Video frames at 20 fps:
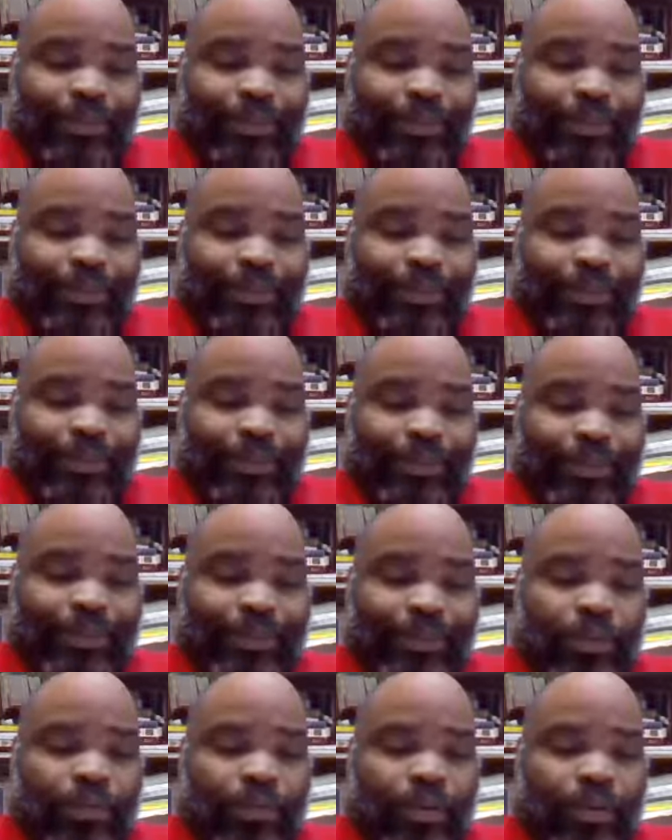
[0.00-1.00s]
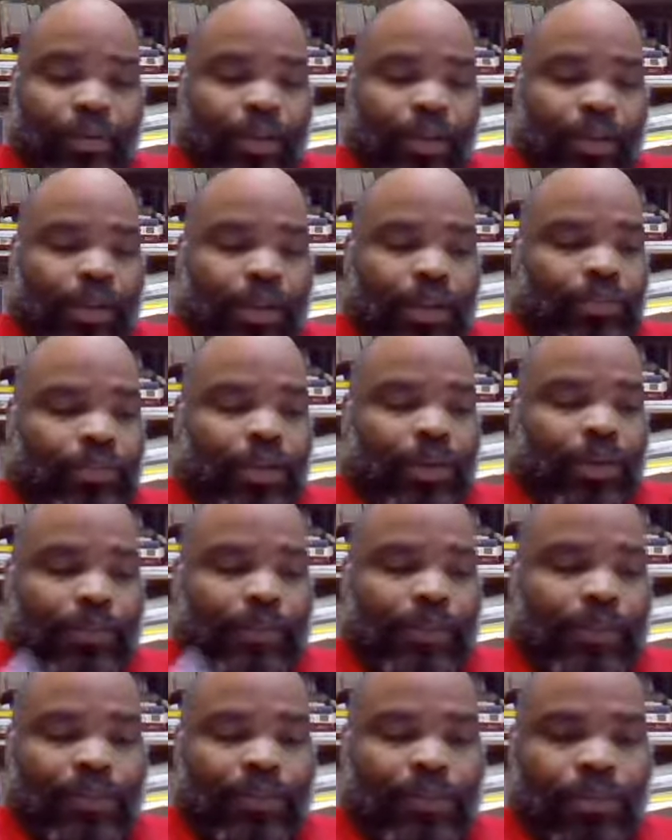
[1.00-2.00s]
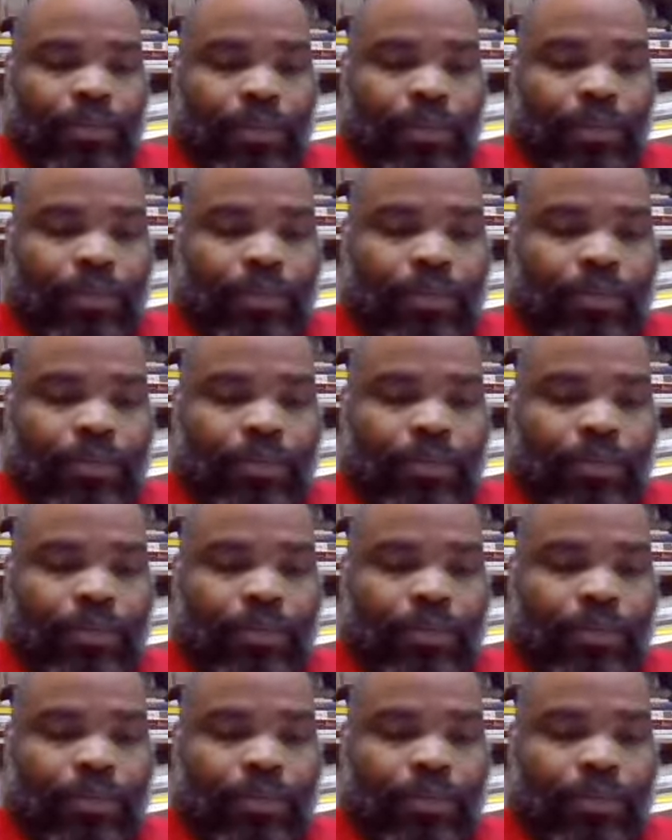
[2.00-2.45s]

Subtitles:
head now. That's why I've been so